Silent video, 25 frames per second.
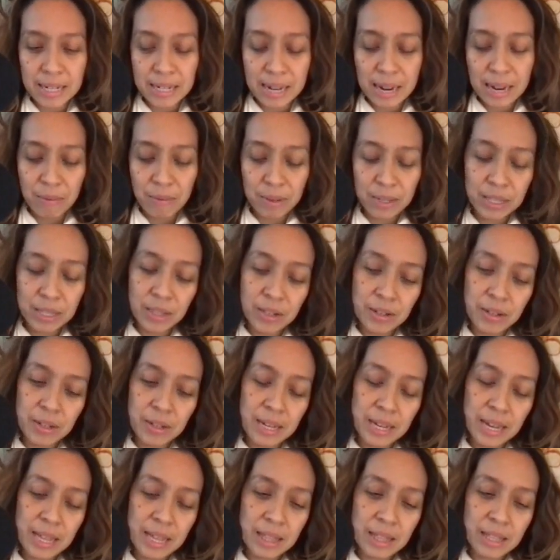and I was
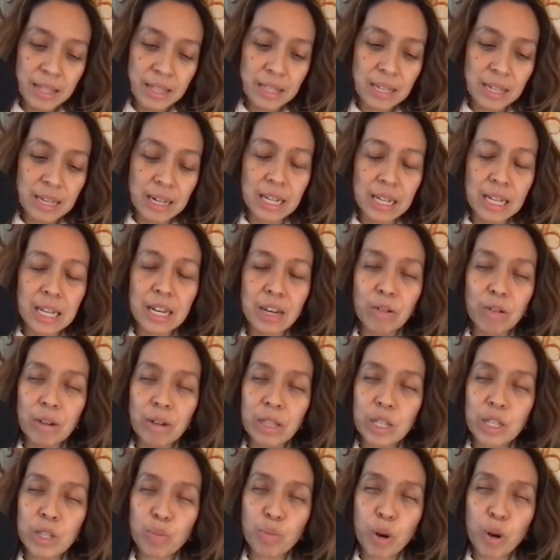looking at this and
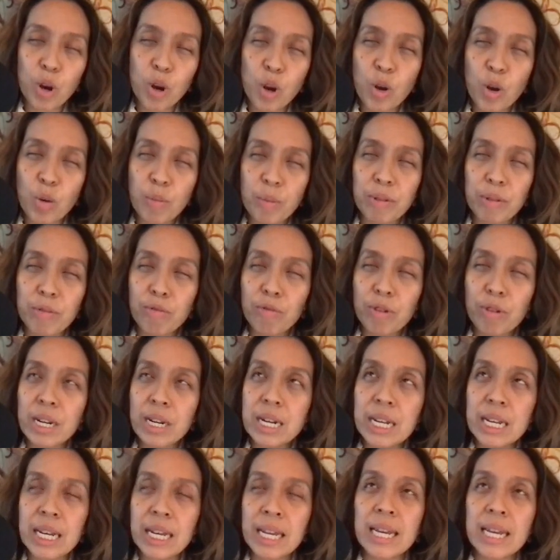hearing this poem and
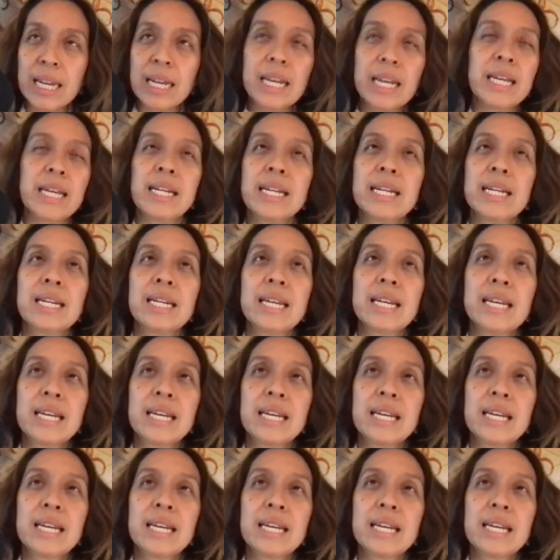reading it and